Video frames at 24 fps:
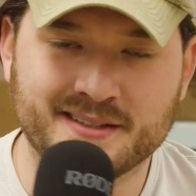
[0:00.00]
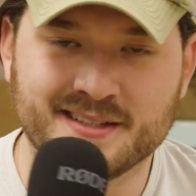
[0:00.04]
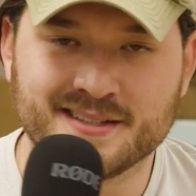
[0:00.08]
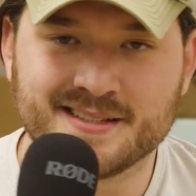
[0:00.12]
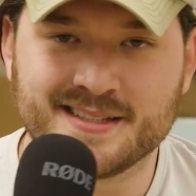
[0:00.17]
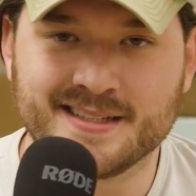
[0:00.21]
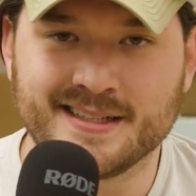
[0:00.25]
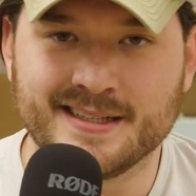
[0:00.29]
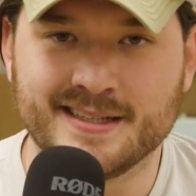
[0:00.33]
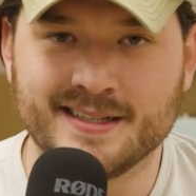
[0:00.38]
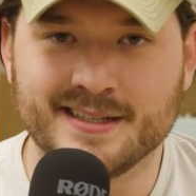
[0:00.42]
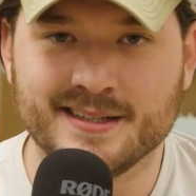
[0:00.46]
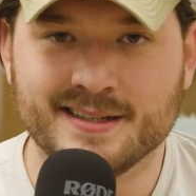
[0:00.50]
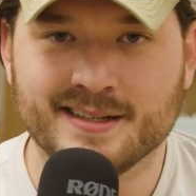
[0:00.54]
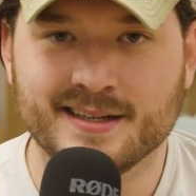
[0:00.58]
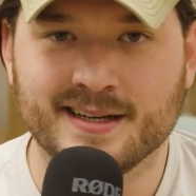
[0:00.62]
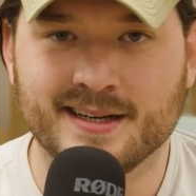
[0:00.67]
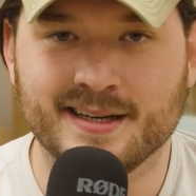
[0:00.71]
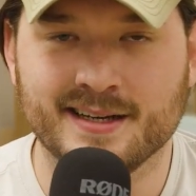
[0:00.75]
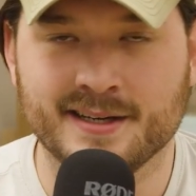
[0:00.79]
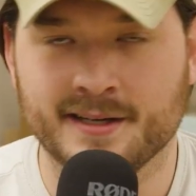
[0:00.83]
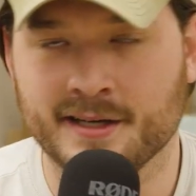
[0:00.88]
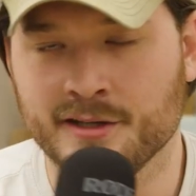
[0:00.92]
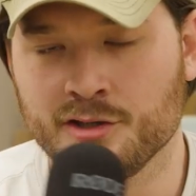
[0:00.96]
to see
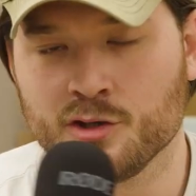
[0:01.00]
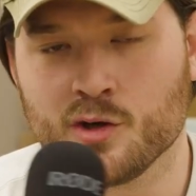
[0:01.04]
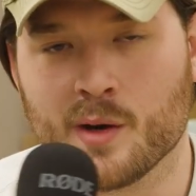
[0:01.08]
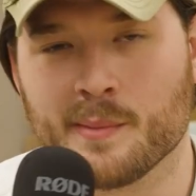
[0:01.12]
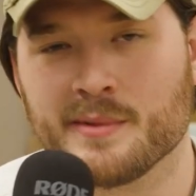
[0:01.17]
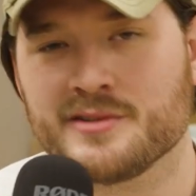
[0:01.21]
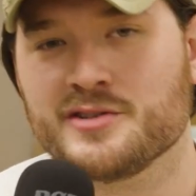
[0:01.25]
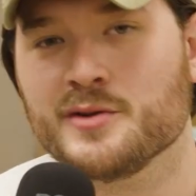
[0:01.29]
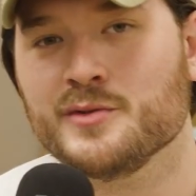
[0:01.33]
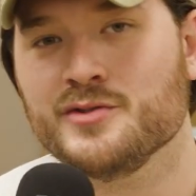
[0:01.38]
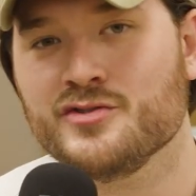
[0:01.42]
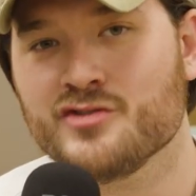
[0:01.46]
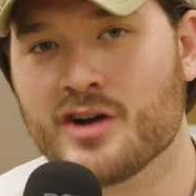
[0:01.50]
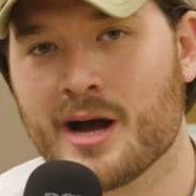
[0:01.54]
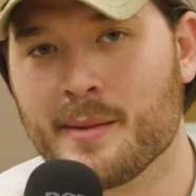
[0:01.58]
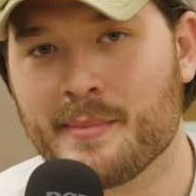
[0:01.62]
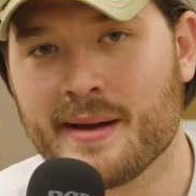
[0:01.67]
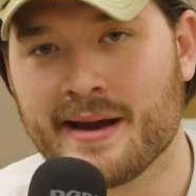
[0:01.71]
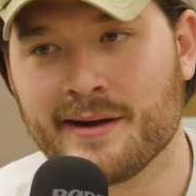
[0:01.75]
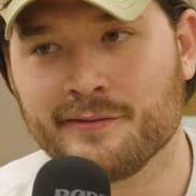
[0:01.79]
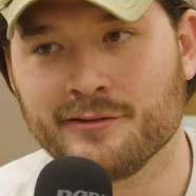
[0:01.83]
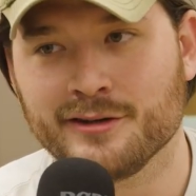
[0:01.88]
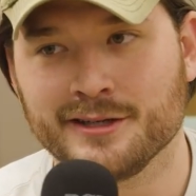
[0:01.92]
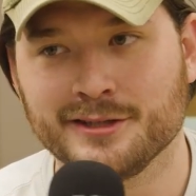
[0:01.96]
a new episode drop
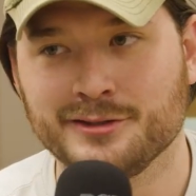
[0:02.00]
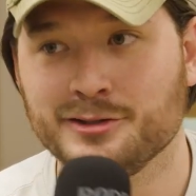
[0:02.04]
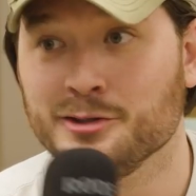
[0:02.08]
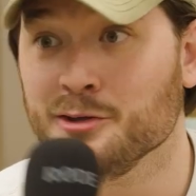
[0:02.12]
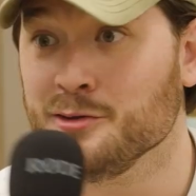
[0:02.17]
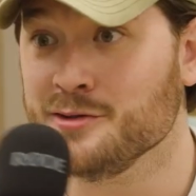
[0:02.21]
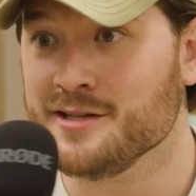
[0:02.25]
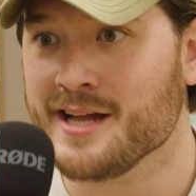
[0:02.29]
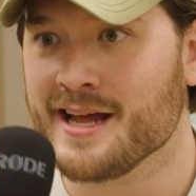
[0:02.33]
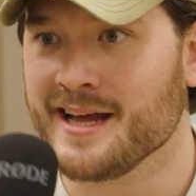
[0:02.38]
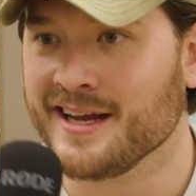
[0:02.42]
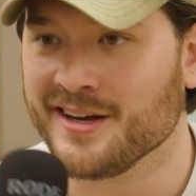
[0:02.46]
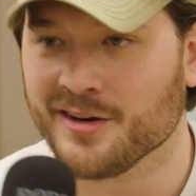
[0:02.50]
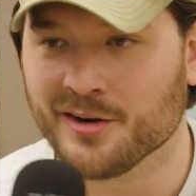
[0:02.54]
every Tuesday